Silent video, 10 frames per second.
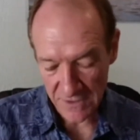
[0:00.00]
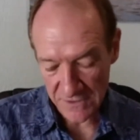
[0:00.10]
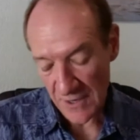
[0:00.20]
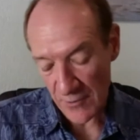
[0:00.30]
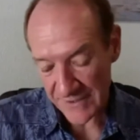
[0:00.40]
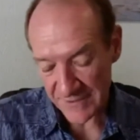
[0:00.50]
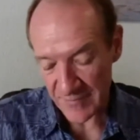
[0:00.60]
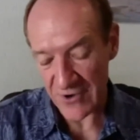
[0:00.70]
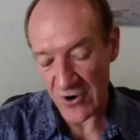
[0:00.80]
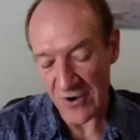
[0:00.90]
So I went to my
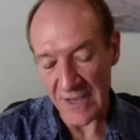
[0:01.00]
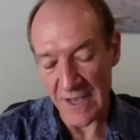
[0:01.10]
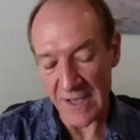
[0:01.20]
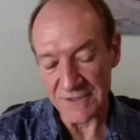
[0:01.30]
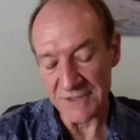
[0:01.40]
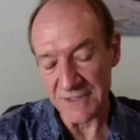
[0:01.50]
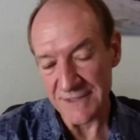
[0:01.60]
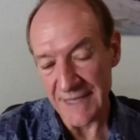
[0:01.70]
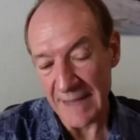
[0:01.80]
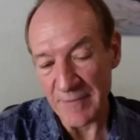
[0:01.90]
cardiologist and
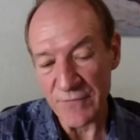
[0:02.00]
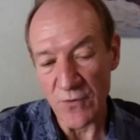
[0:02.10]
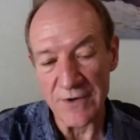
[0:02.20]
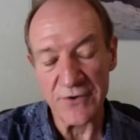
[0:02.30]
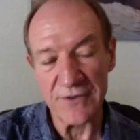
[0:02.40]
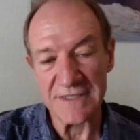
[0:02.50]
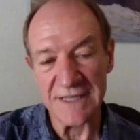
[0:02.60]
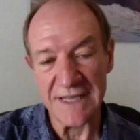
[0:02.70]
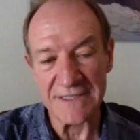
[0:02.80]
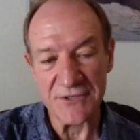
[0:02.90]
said, hey, before I do this
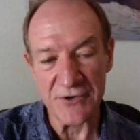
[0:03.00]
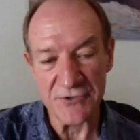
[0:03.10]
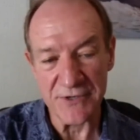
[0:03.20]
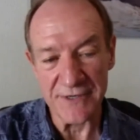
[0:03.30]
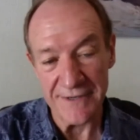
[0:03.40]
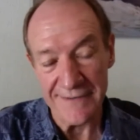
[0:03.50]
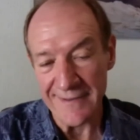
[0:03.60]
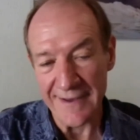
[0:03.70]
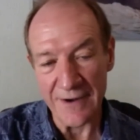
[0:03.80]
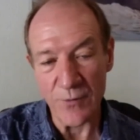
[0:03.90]
last surgery,
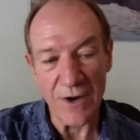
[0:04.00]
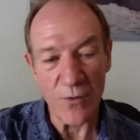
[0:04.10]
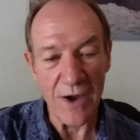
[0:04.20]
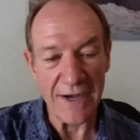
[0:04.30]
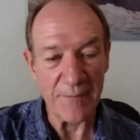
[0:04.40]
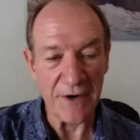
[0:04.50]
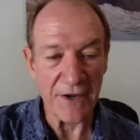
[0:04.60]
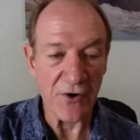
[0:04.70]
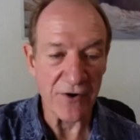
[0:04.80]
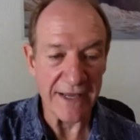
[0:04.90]
I don't want to wind up on a
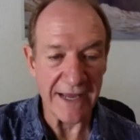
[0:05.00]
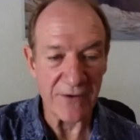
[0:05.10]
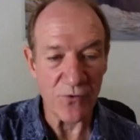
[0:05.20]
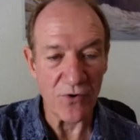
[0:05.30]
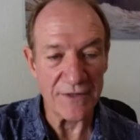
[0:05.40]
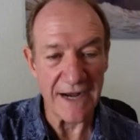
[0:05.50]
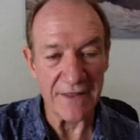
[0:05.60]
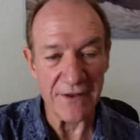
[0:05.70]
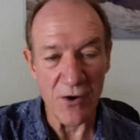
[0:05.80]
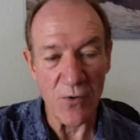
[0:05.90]
gurney getting rolled out of
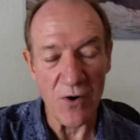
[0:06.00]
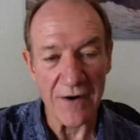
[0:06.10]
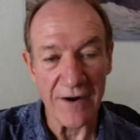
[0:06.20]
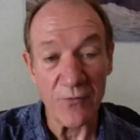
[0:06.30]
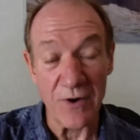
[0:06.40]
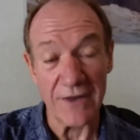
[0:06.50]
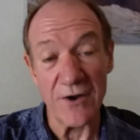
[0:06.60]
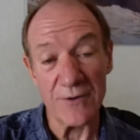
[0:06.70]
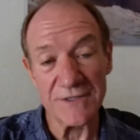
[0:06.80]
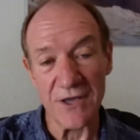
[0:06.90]
the OR. I want to know
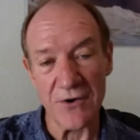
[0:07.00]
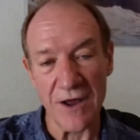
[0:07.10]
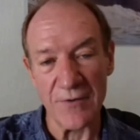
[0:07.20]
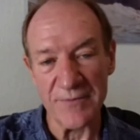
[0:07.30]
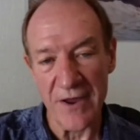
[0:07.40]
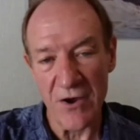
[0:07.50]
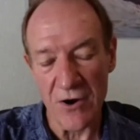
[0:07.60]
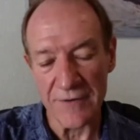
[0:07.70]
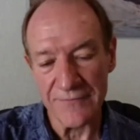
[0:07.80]
what's going on with my heart.